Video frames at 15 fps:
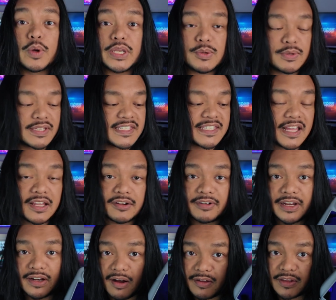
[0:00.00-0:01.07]
When you
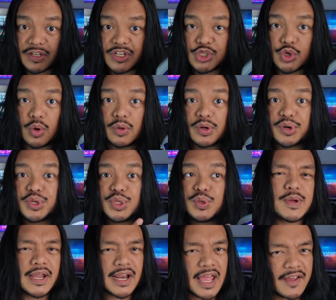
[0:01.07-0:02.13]
accelerate on the controller,
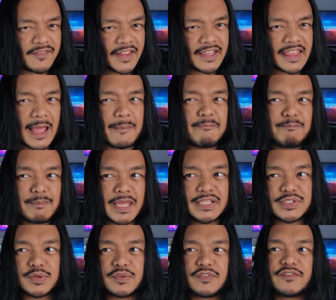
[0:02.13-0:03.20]
you kind of have like that
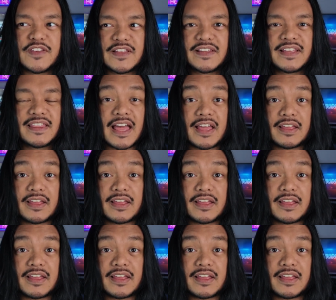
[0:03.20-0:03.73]
mental feeling